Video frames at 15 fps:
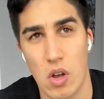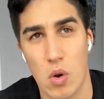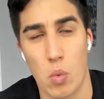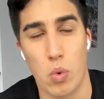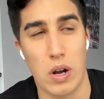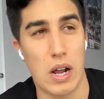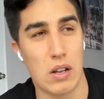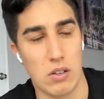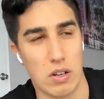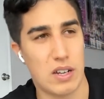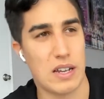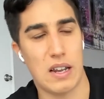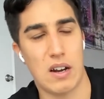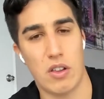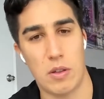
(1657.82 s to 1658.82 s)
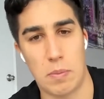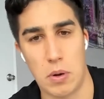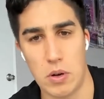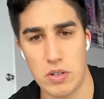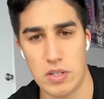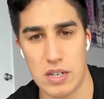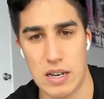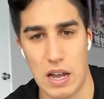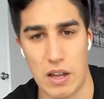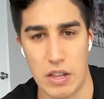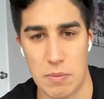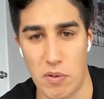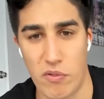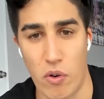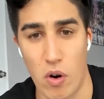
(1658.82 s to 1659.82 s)
we're not looking at all the posts and how they
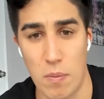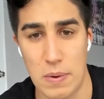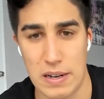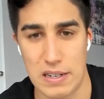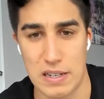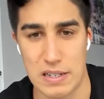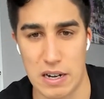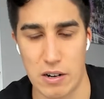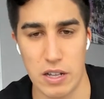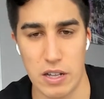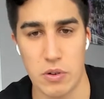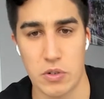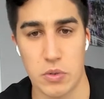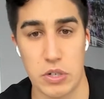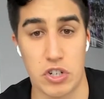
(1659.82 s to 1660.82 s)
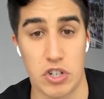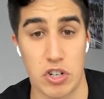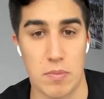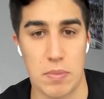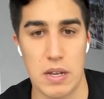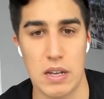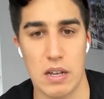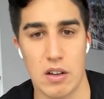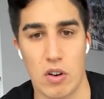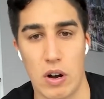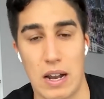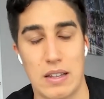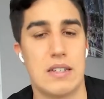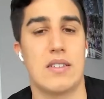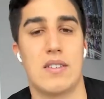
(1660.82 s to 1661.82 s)
perform necessarily, which we should be, or
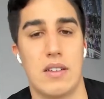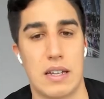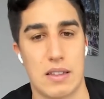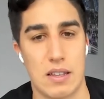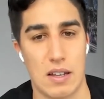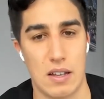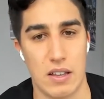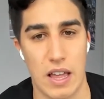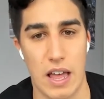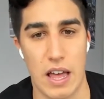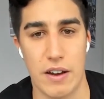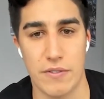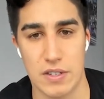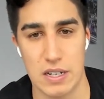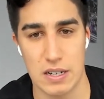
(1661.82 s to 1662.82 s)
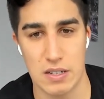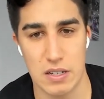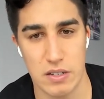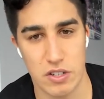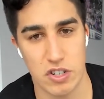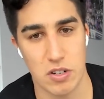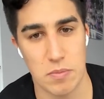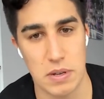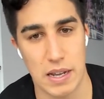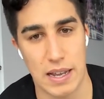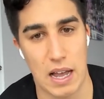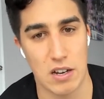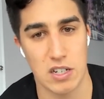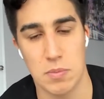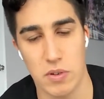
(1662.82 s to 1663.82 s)
at least like the head of sixes should be
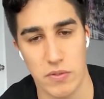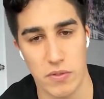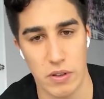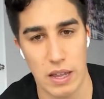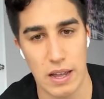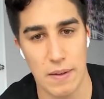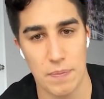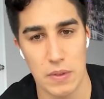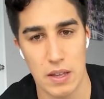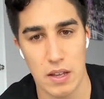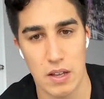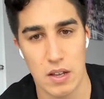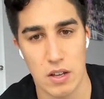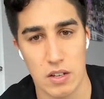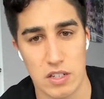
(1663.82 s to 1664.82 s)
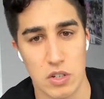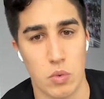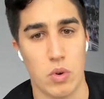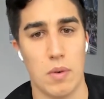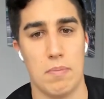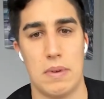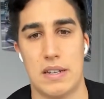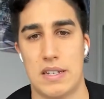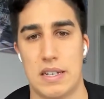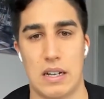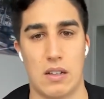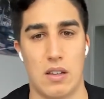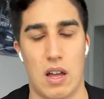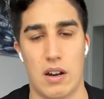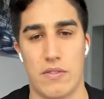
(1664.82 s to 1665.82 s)
accountable for that. So we're missing
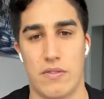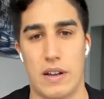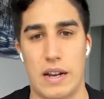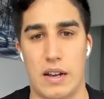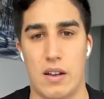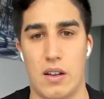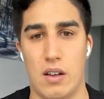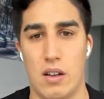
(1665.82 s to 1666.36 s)
a lot of like